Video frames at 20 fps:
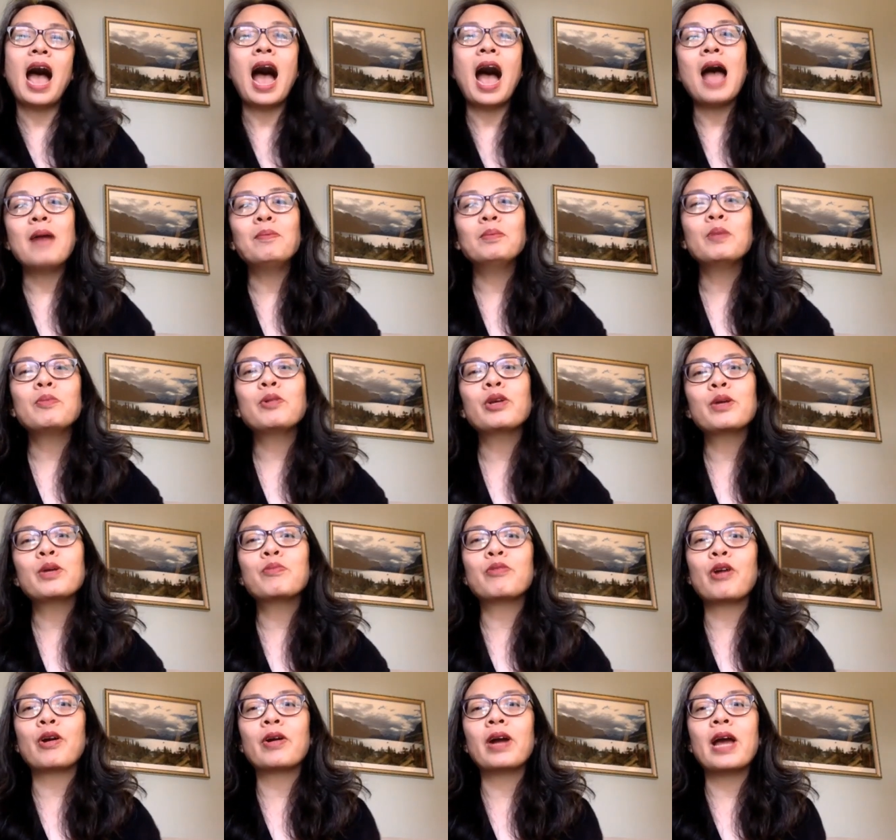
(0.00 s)
I'm Limarie
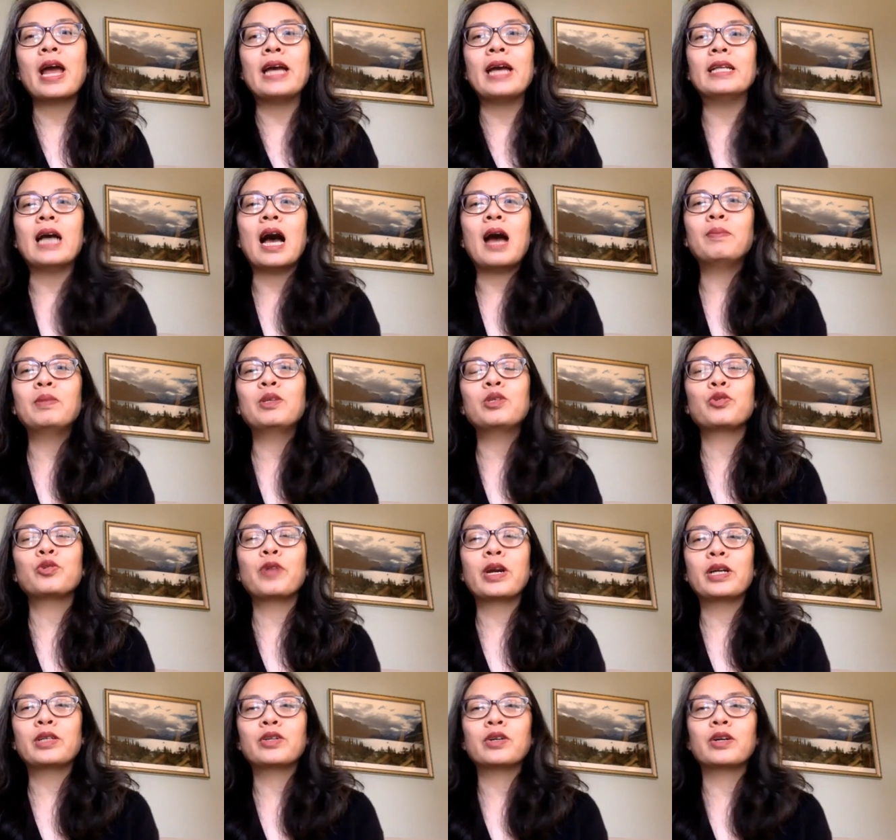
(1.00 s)
Cabrera, and I'm the
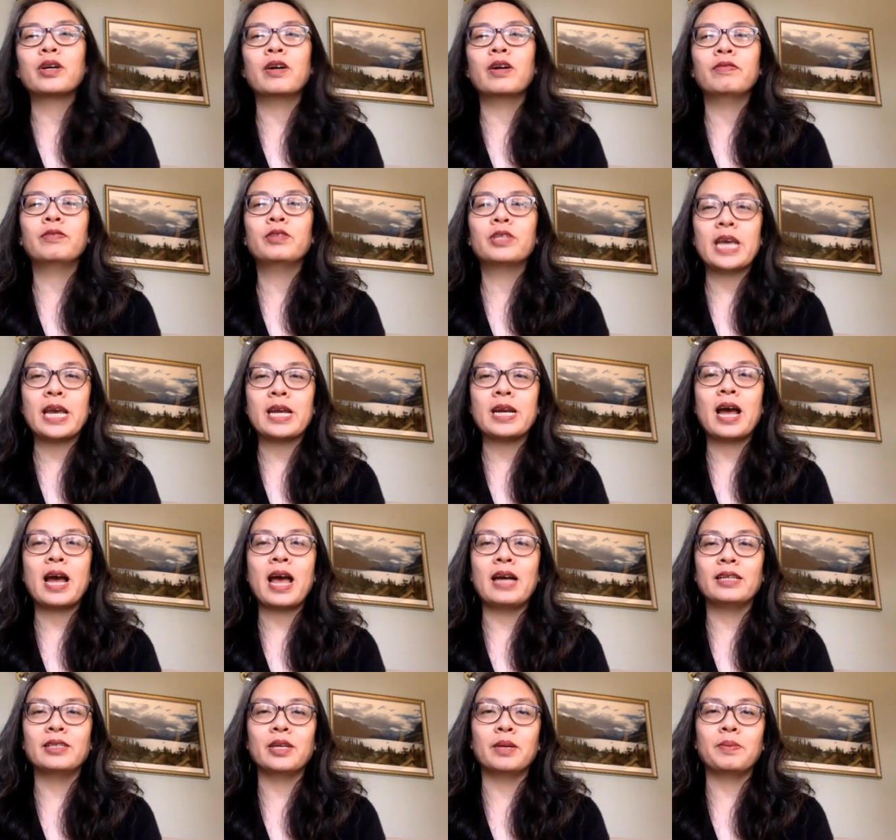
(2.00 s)
Director of Data
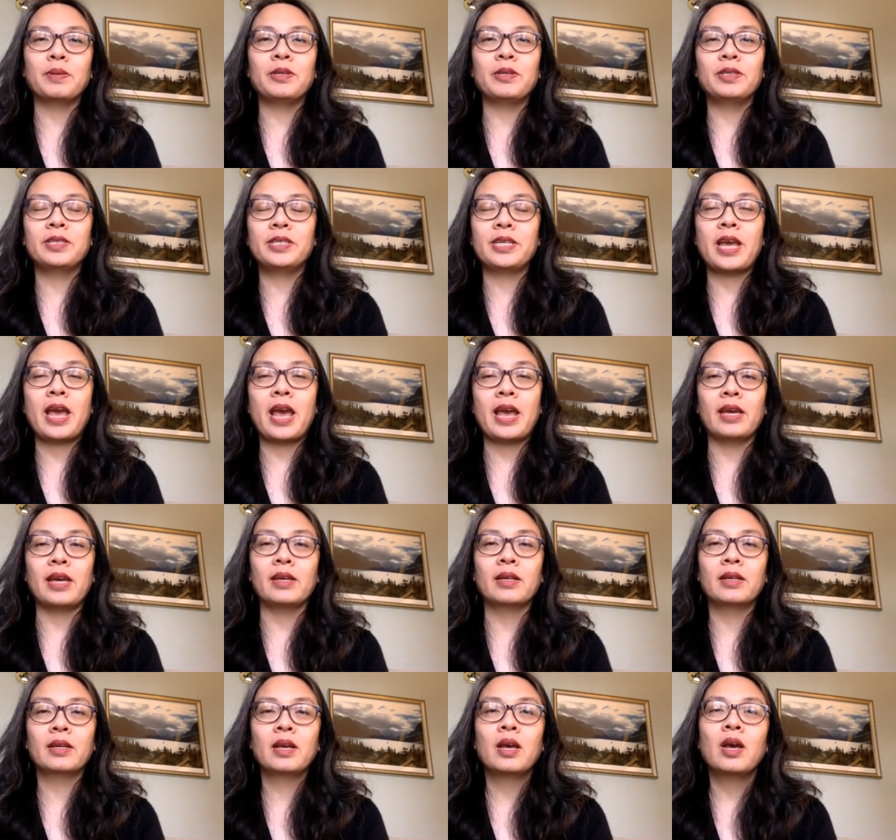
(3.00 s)
at WCA.
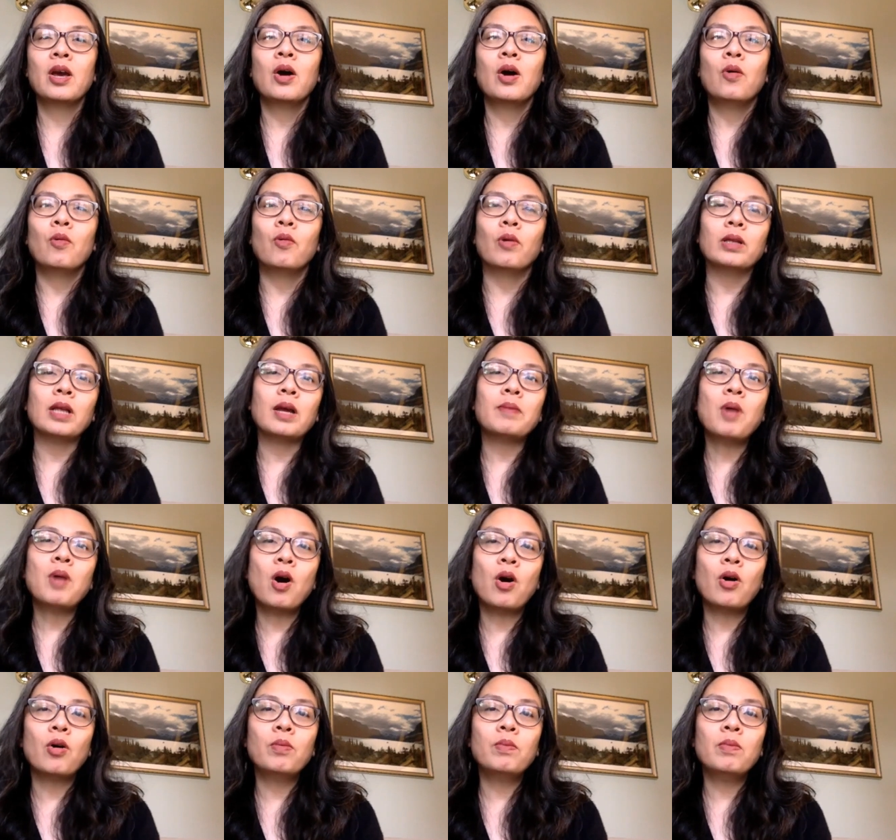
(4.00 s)
While I'm
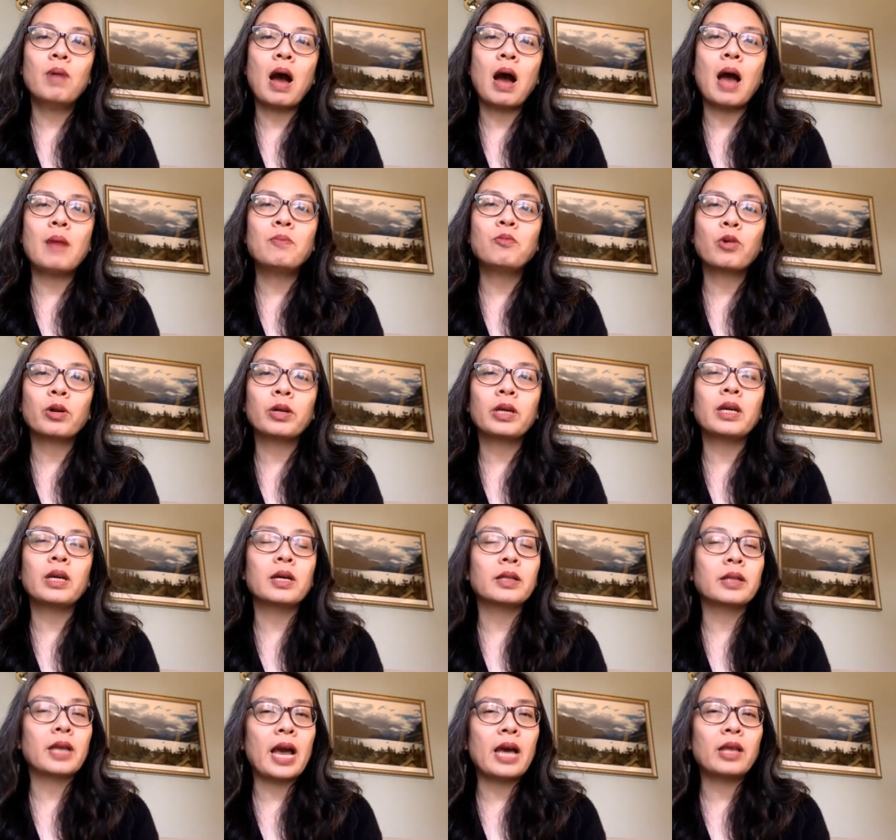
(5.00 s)
home, I'm working
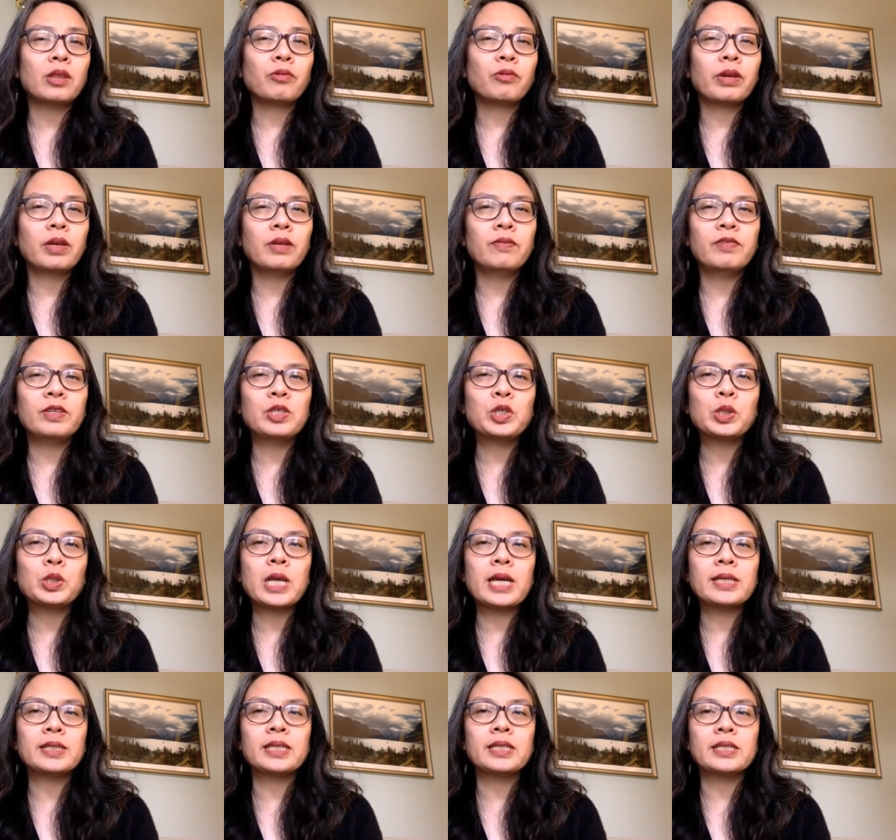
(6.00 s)
on gathering and
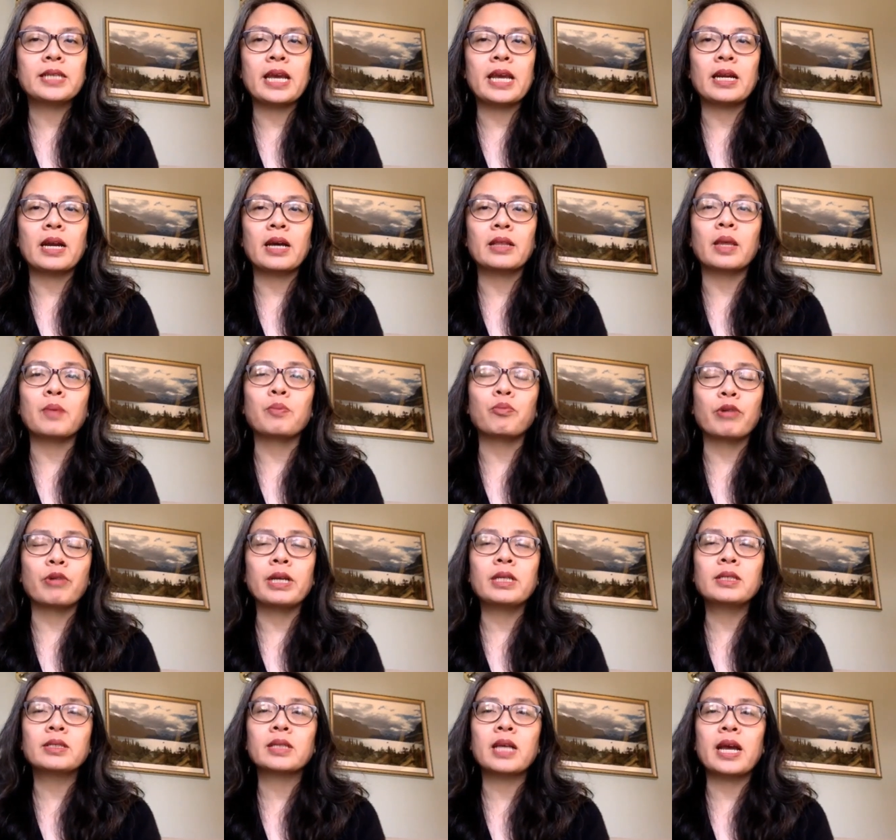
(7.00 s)
visualizing data that
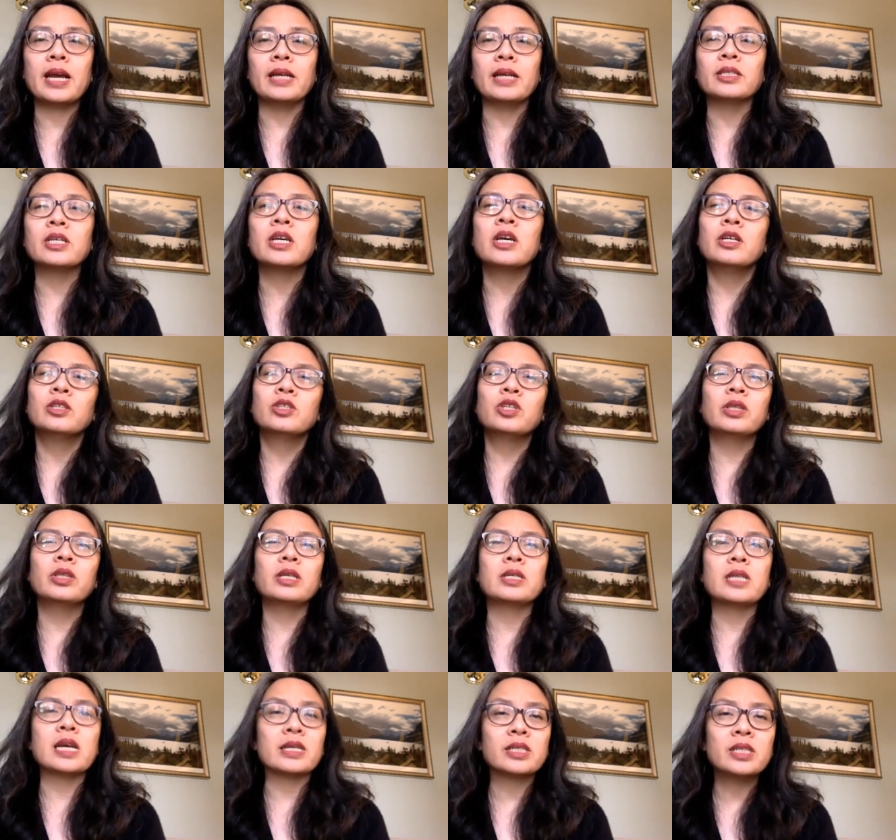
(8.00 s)
brings light to
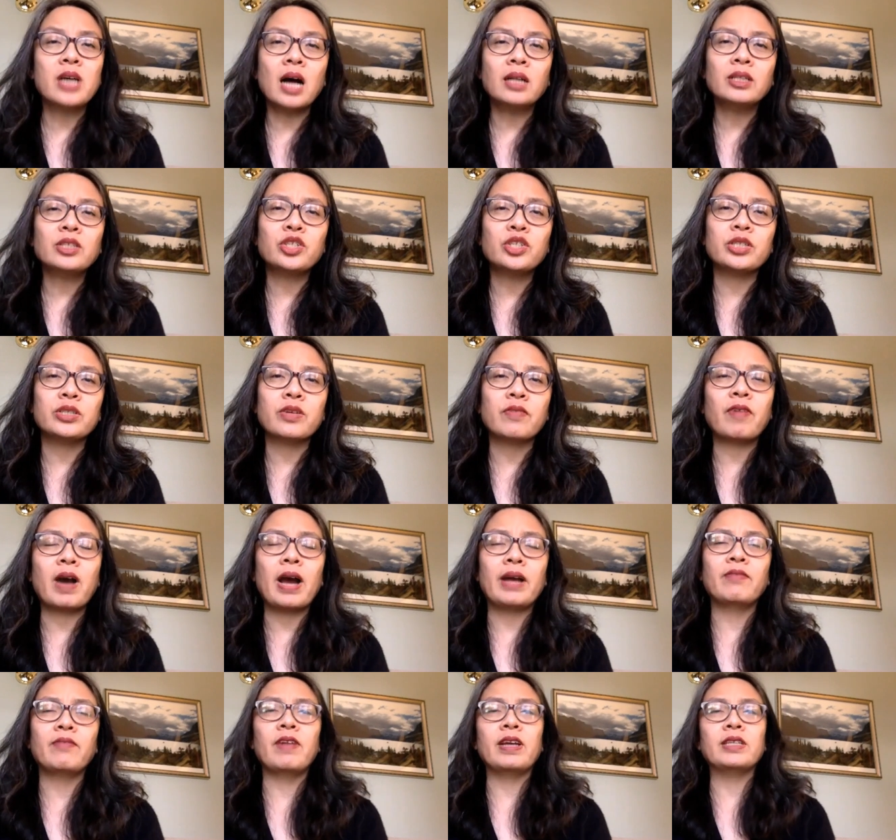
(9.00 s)
the technology
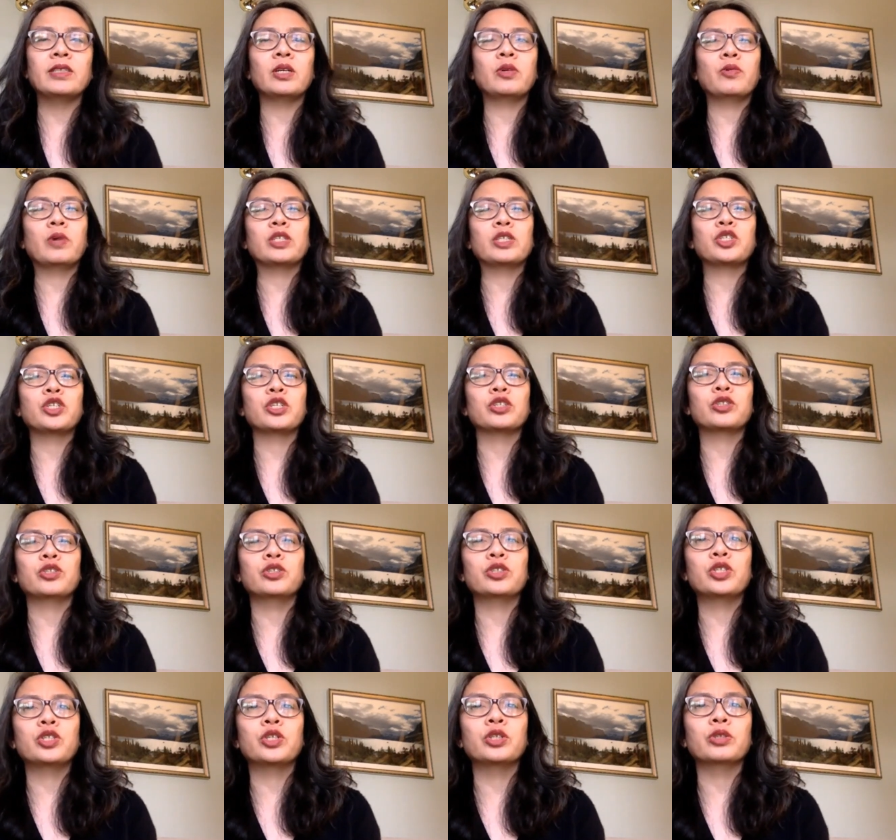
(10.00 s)
divide facing
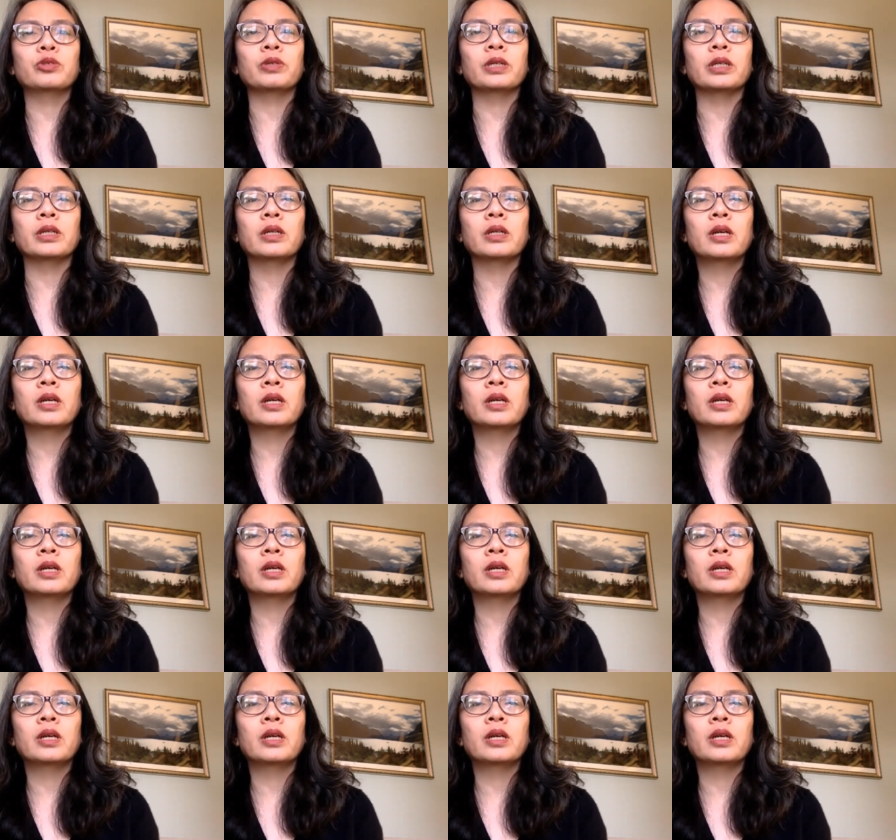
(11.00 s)
Westchester's children.